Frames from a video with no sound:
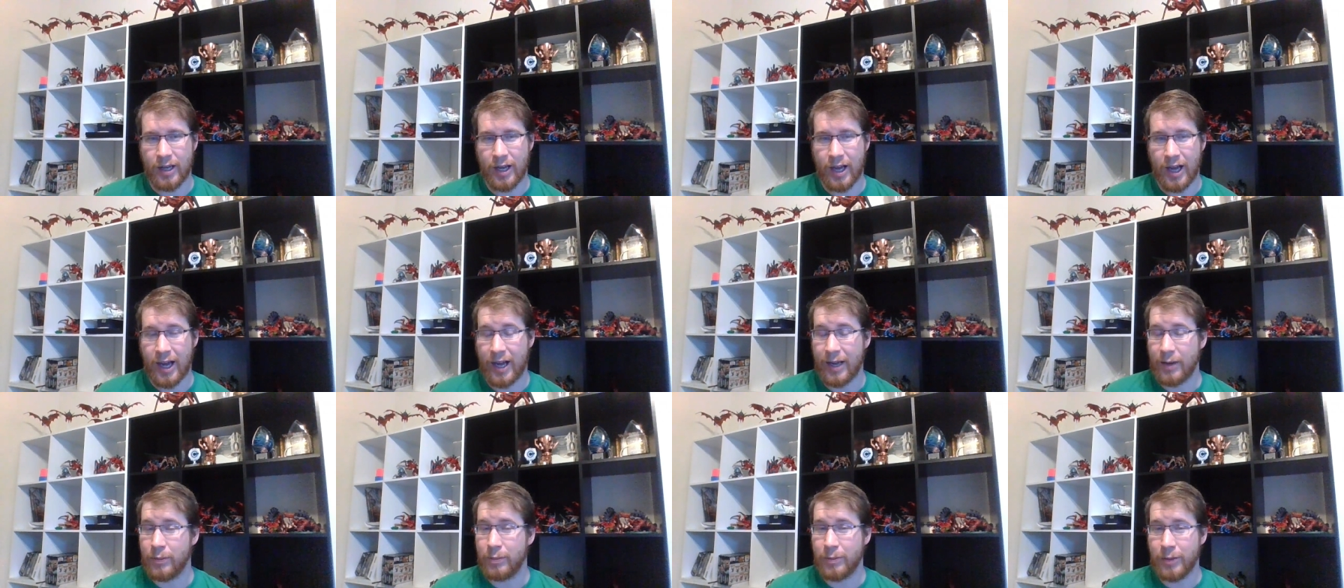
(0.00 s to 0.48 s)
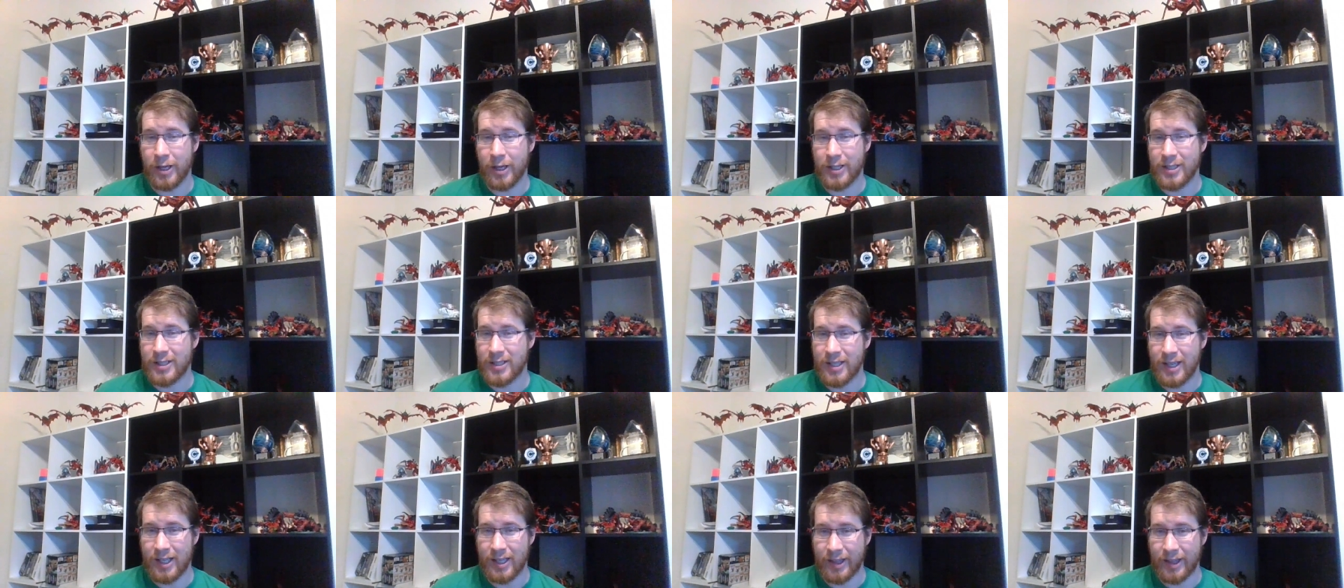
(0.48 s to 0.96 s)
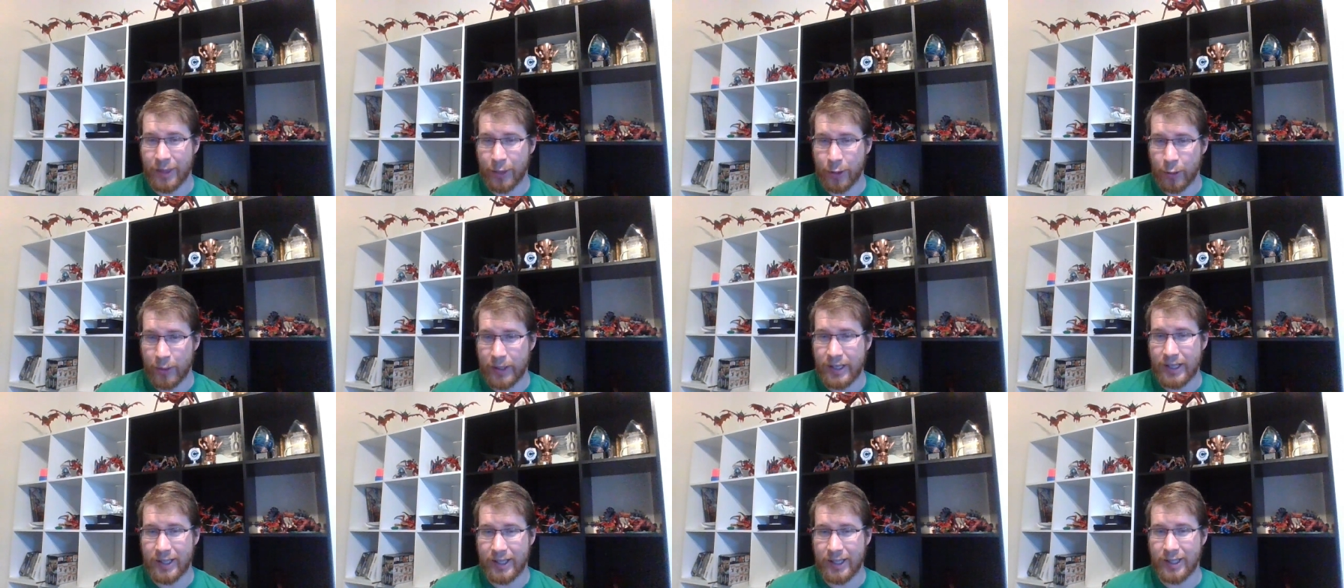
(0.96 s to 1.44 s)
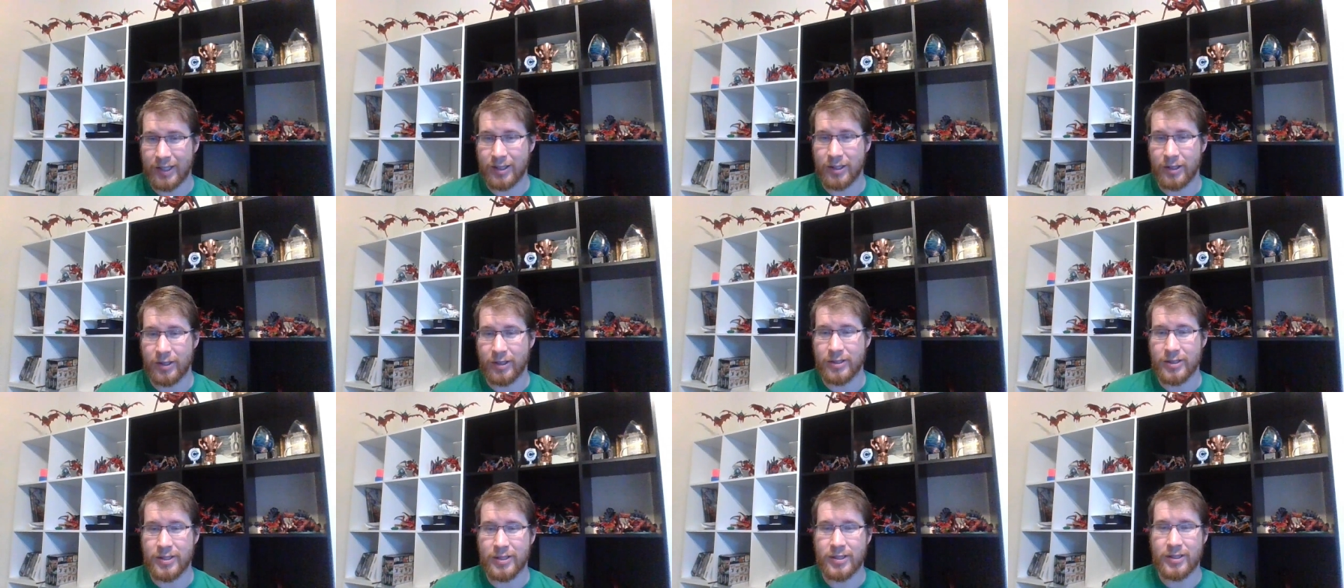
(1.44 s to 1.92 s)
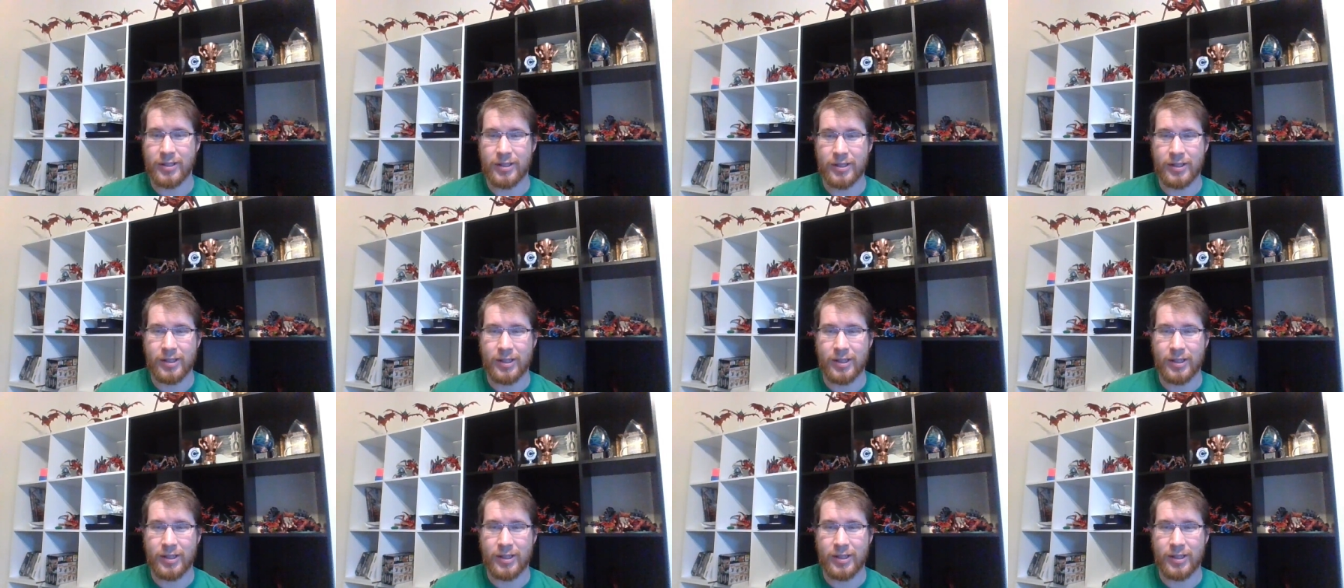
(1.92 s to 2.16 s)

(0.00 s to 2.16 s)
I'm going to say three Lictors.